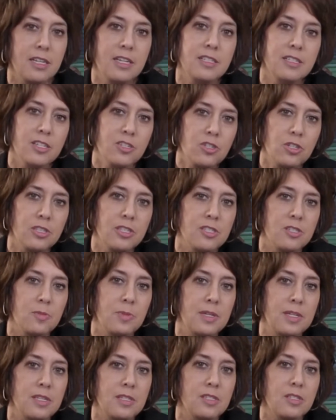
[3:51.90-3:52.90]
edentulism
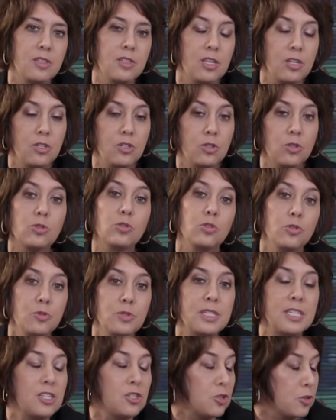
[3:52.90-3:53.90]
is that you're
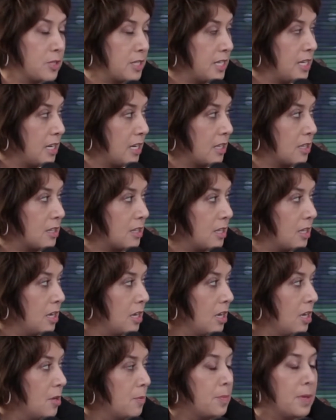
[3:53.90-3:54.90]
losing your teeth
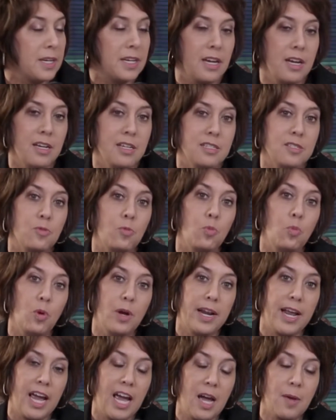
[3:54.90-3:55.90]
because
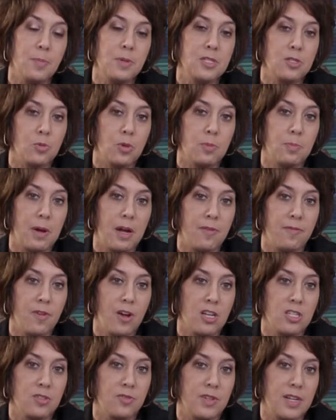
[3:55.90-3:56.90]
what happens with
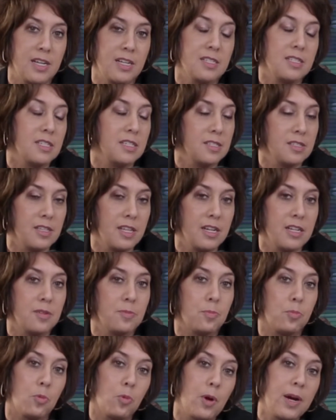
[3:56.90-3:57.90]
biphosphonates is that
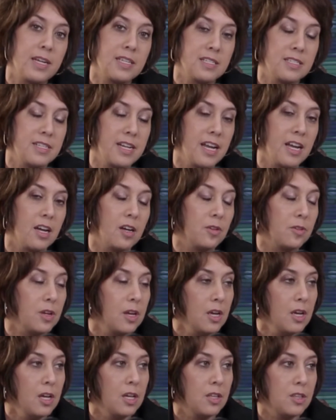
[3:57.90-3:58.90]
it breaks down
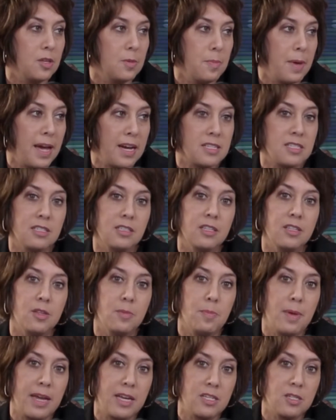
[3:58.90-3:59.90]
the maxilla and the
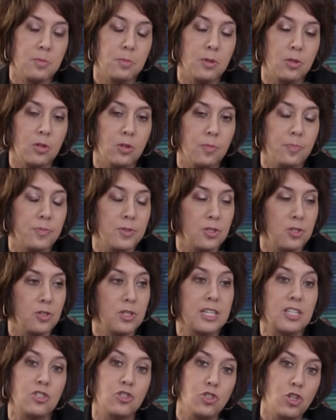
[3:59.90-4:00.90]
mandible, and you
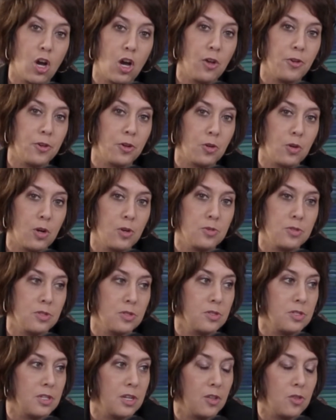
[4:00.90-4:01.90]
get jaw
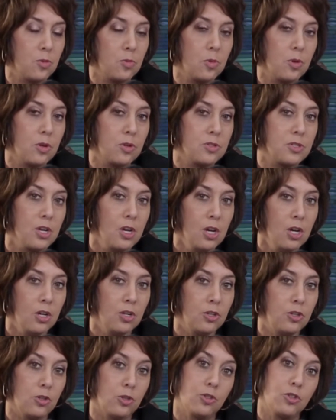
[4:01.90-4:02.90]
necrosis. In other words, your